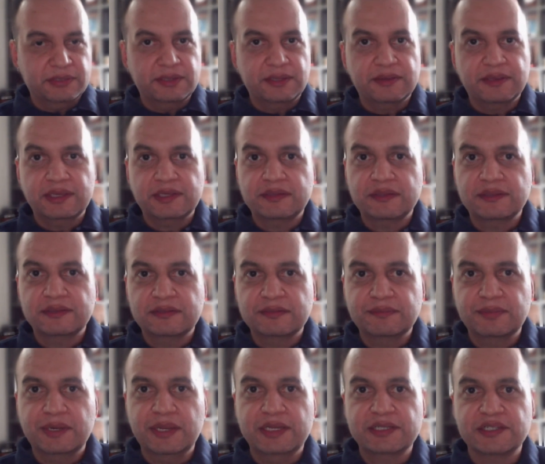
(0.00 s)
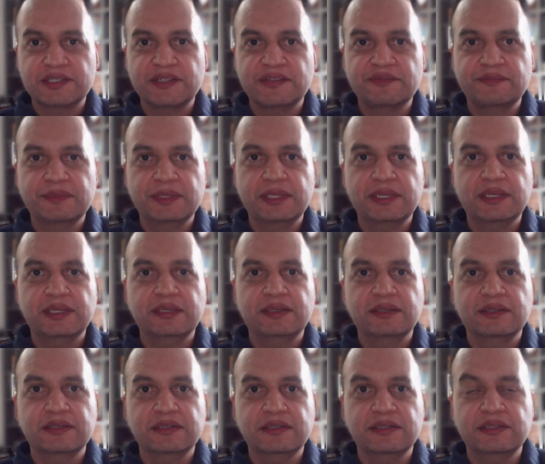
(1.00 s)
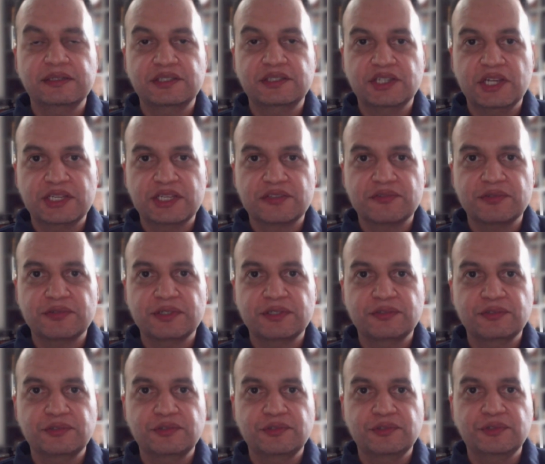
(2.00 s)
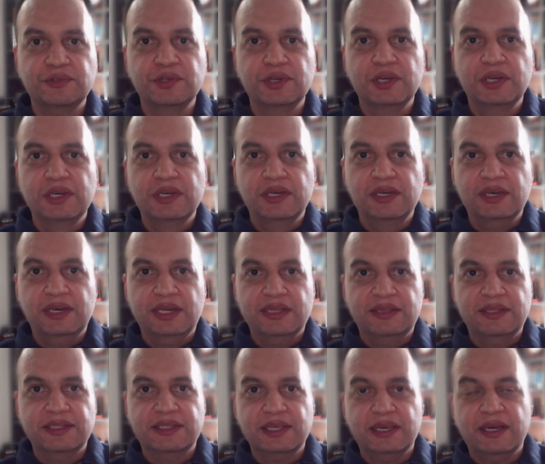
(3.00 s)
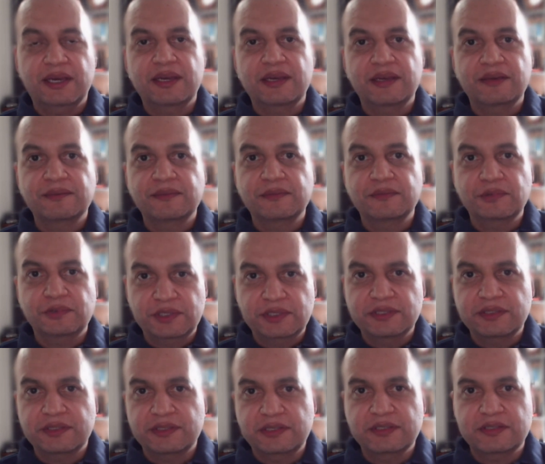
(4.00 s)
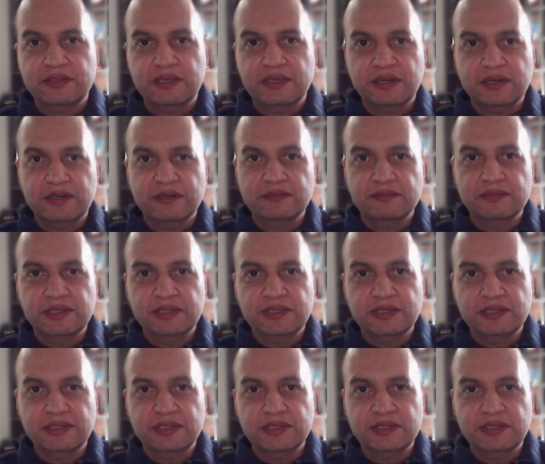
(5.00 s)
I think the pleasure of meeting a Jesuit who, at the time, well, he's here